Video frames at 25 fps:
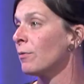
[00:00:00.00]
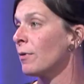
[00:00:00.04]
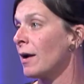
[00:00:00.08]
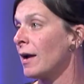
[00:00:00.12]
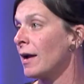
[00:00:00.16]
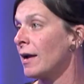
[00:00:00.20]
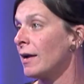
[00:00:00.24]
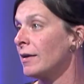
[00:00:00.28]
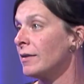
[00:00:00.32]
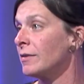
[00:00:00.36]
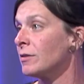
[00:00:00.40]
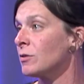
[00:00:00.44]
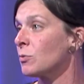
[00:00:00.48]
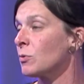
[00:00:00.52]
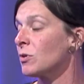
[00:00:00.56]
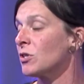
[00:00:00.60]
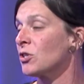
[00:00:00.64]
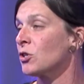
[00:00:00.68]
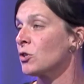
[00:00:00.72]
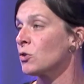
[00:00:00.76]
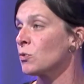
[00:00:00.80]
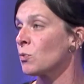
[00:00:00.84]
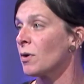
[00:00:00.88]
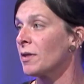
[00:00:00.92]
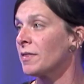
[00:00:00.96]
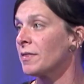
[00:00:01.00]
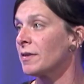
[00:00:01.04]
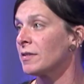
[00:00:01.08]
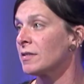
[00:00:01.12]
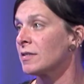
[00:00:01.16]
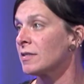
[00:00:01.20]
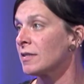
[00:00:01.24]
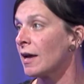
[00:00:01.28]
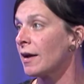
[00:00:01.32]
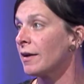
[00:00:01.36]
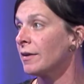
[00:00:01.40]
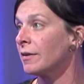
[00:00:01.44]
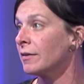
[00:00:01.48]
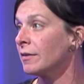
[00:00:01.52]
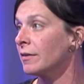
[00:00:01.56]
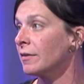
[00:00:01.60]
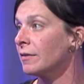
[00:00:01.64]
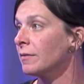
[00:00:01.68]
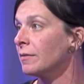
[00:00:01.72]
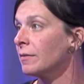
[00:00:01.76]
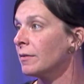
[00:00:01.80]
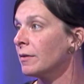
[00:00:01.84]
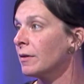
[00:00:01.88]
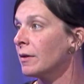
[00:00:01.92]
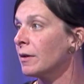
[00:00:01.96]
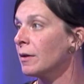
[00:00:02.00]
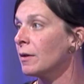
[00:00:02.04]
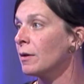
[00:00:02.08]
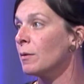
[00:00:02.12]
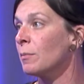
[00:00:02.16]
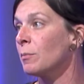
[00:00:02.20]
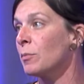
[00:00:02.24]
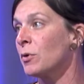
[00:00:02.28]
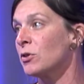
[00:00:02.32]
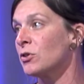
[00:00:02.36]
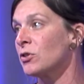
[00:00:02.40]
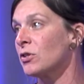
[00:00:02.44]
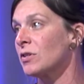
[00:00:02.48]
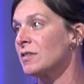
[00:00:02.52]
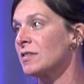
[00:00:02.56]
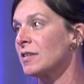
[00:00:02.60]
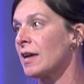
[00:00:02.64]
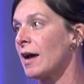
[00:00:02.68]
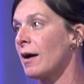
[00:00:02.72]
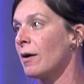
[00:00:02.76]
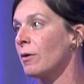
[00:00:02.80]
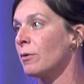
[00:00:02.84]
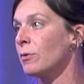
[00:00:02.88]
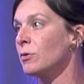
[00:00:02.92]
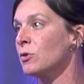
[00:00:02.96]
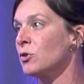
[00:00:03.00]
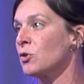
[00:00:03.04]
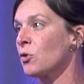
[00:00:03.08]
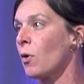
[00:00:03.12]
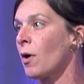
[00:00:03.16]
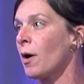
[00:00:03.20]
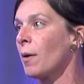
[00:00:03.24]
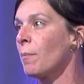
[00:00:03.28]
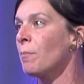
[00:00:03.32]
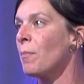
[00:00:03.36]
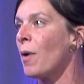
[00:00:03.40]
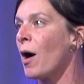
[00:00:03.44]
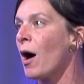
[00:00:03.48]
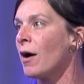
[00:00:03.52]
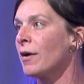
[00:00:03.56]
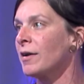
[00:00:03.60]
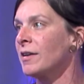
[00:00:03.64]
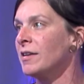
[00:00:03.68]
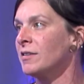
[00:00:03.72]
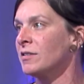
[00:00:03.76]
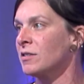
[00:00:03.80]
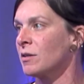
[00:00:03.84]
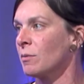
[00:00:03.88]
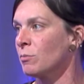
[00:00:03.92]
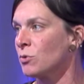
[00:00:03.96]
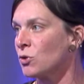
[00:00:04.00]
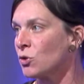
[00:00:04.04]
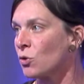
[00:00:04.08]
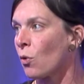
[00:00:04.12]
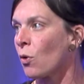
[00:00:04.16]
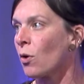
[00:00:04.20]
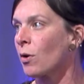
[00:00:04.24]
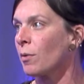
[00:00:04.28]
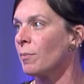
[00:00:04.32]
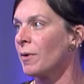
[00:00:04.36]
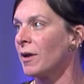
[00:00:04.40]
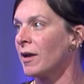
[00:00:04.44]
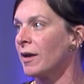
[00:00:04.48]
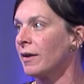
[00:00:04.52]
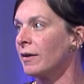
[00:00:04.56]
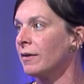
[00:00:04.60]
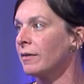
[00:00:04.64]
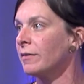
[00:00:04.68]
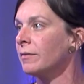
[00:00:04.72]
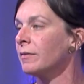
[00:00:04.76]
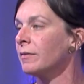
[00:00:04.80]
rays, which is what the sun pushes out. So our bodies absorb it.